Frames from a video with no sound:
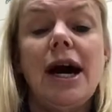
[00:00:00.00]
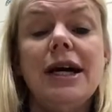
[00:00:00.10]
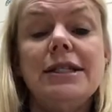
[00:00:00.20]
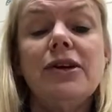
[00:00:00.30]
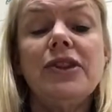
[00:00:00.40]

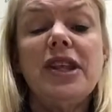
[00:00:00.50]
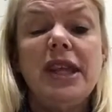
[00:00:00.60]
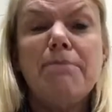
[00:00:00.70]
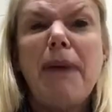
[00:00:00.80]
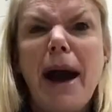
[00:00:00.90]
until the
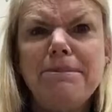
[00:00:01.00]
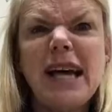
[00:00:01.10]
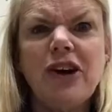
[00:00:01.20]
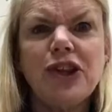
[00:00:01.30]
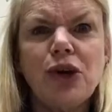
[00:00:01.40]
thing popped
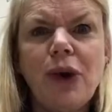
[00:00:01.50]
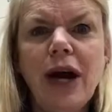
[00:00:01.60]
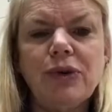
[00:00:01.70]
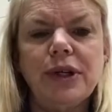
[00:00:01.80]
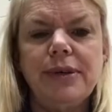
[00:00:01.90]
out of the
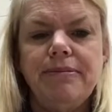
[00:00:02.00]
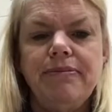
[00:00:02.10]
ground.